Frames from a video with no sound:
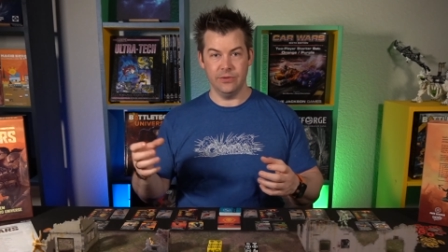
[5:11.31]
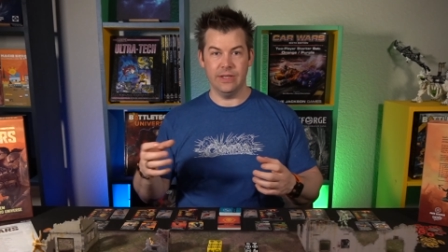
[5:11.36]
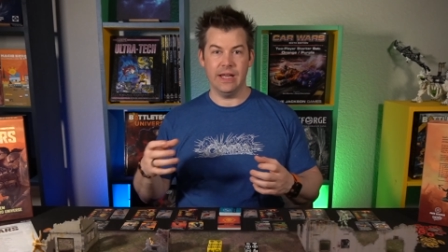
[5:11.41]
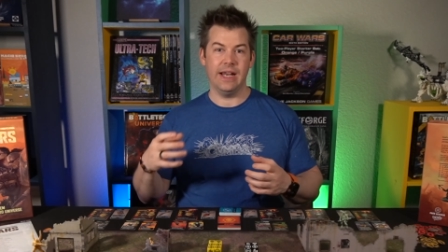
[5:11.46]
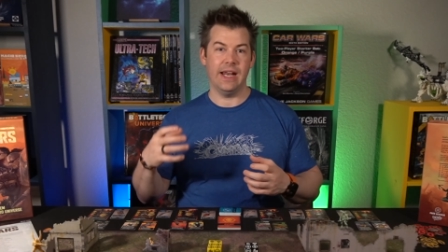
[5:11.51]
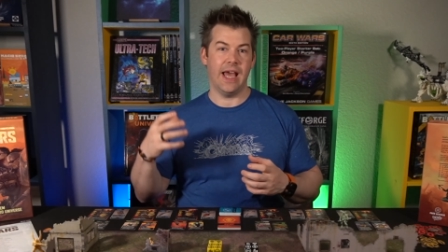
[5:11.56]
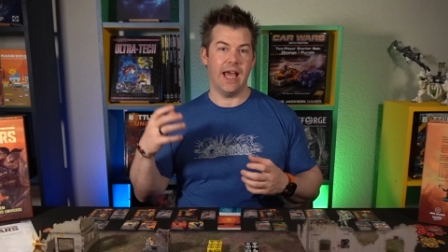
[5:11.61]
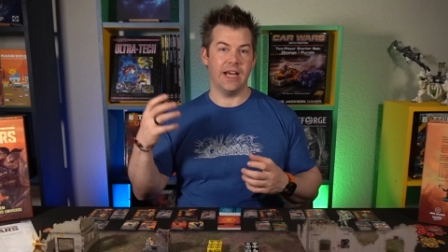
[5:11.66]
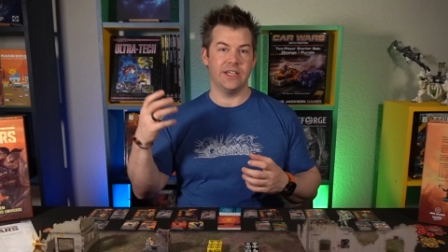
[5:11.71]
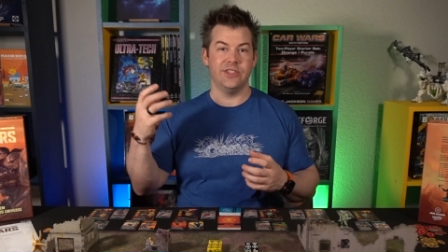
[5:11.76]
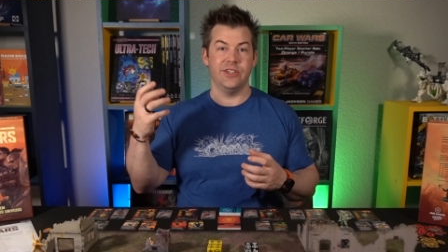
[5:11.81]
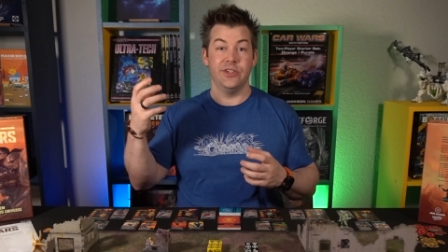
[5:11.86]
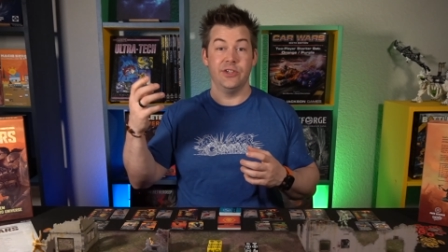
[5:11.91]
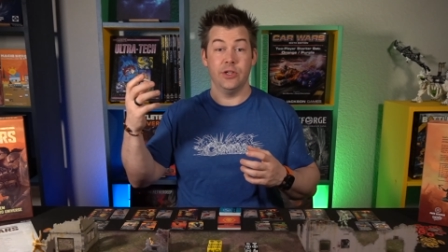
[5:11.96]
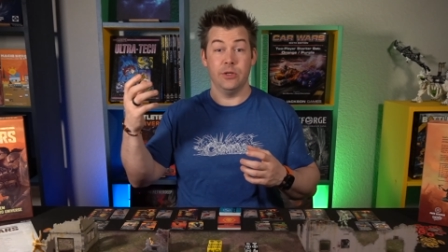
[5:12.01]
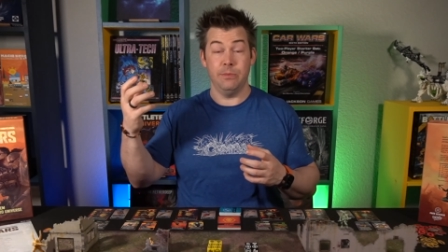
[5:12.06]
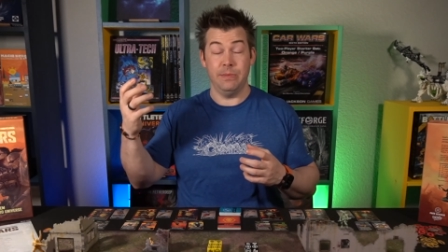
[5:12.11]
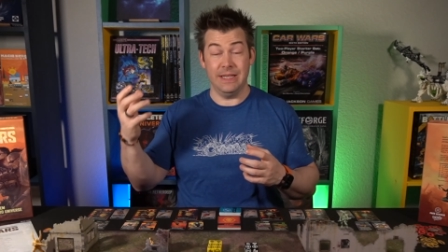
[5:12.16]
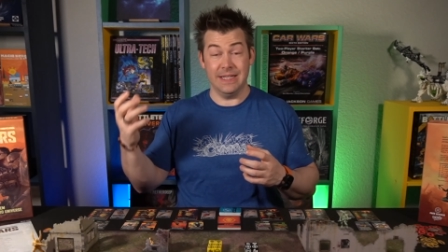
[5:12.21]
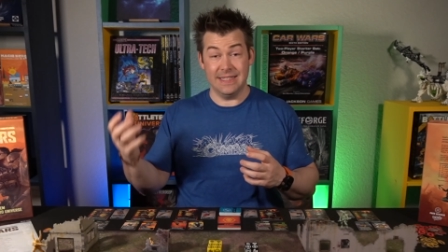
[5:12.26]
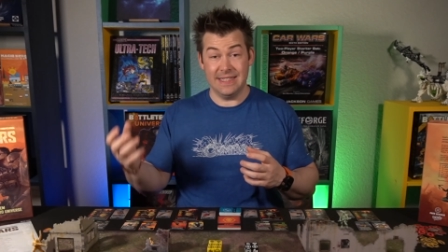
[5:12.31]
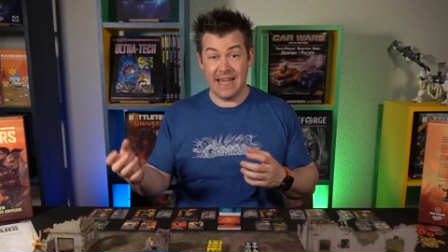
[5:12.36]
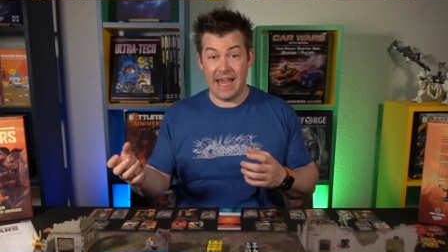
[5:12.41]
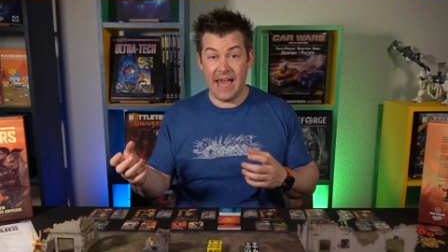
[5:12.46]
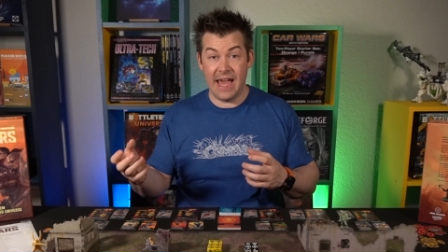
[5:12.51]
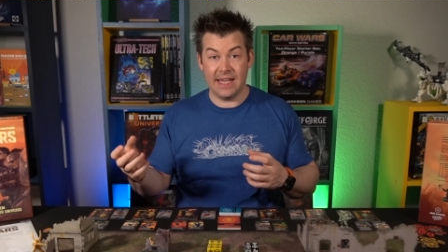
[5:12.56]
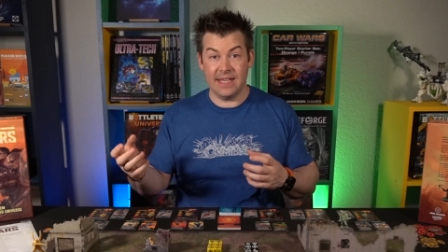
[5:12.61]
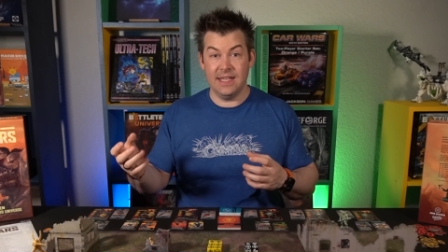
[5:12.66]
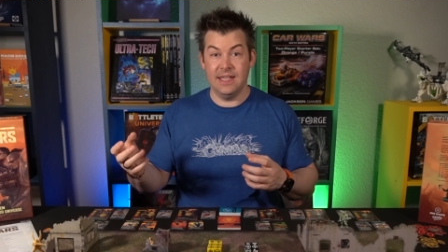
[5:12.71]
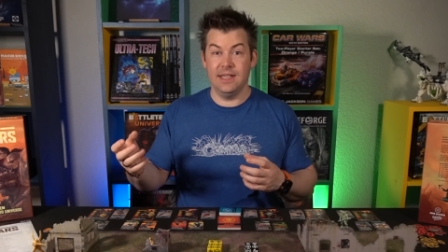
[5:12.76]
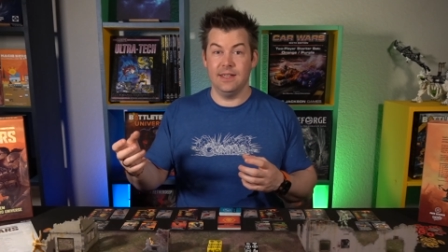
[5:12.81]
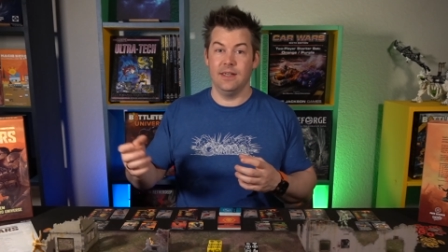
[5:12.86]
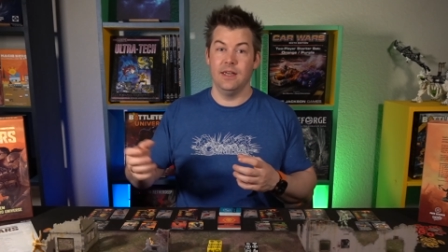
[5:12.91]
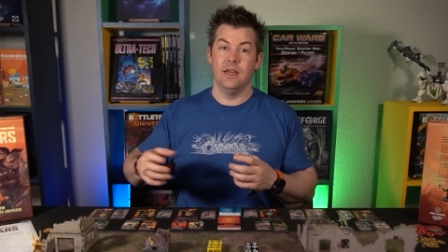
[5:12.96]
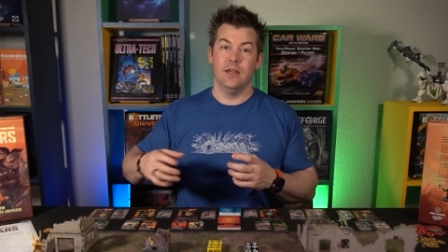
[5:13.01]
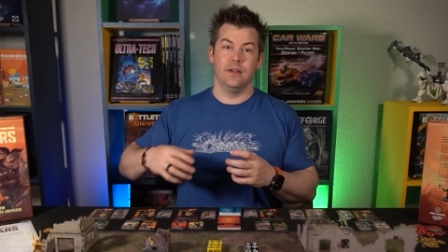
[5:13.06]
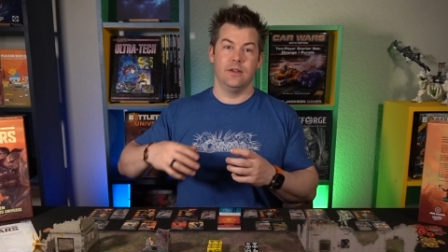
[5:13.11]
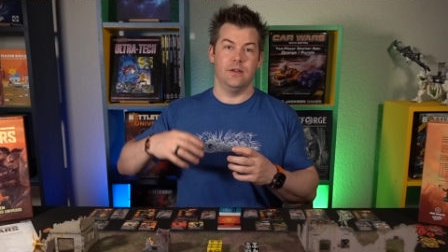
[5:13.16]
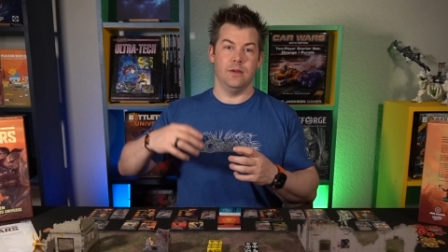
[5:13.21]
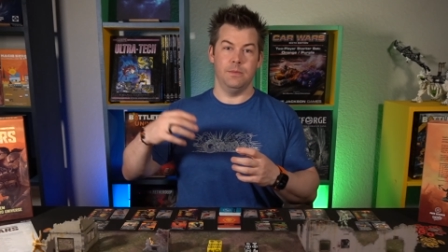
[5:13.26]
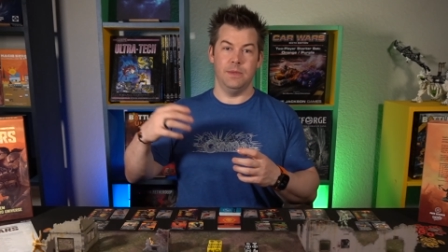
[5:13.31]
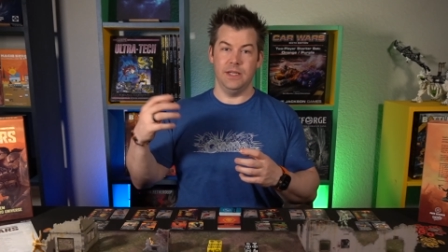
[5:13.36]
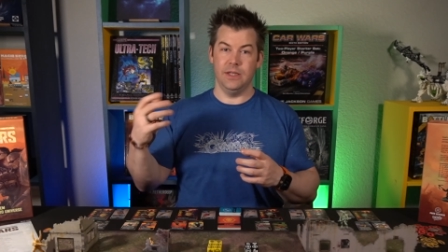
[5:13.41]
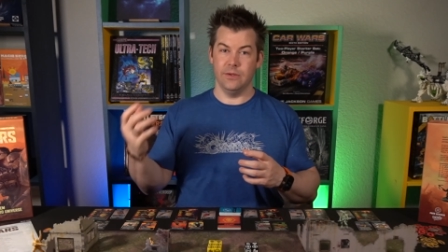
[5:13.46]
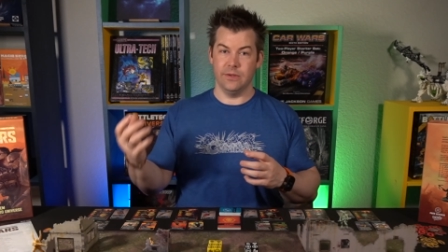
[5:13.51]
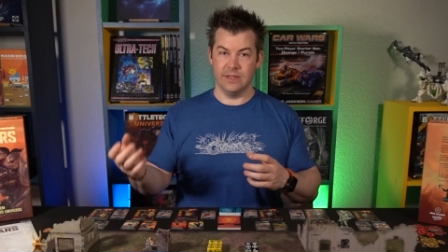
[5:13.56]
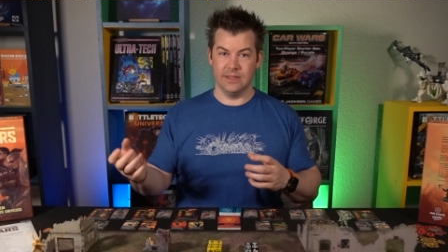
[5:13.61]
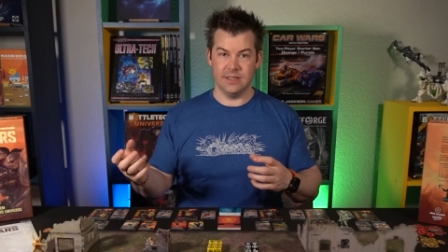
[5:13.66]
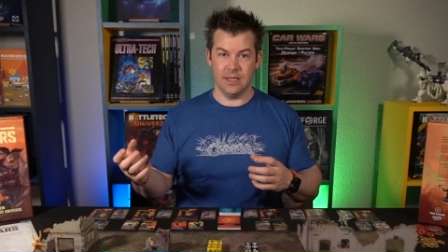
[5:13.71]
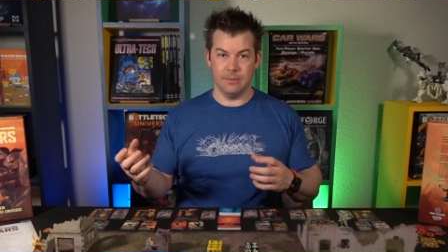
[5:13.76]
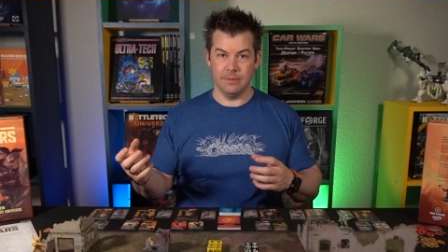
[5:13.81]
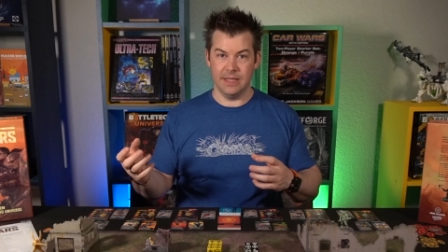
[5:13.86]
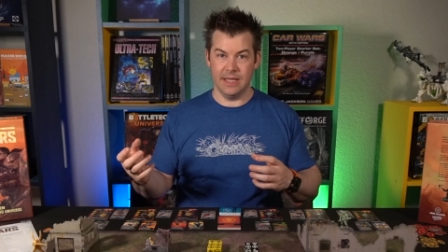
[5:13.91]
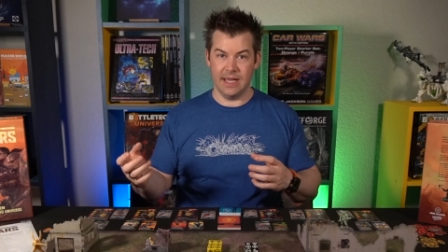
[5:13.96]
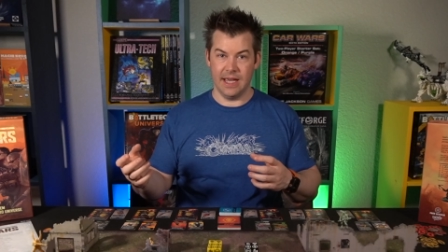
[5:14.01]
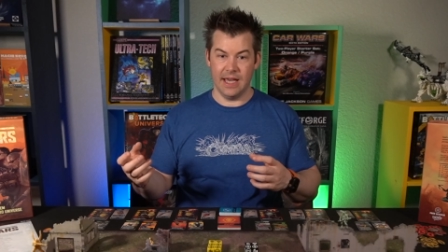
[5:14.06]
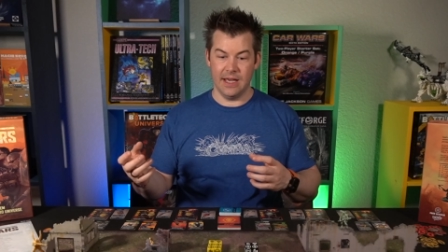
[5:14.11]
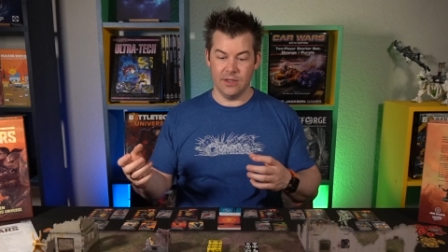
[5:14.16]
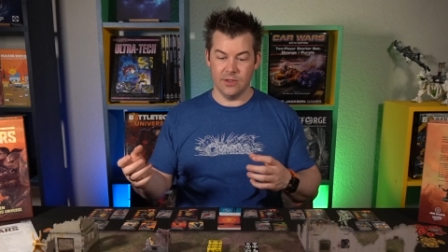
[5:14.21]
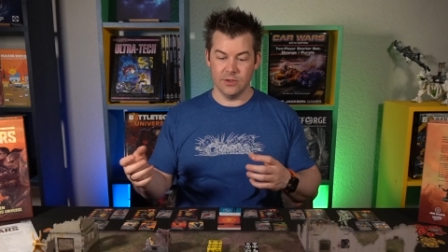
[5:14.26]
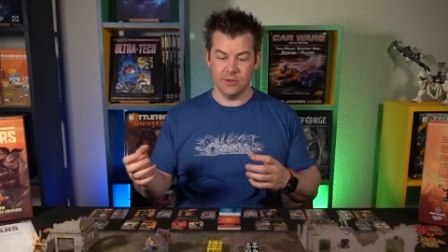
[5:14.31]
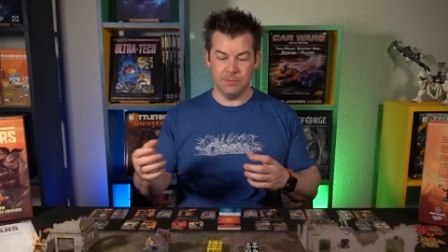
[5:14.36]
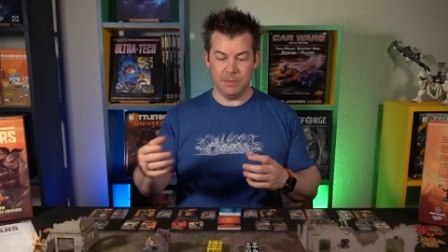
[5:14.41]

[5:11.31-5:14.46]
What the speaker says: That action could be attacking, could be doing something else,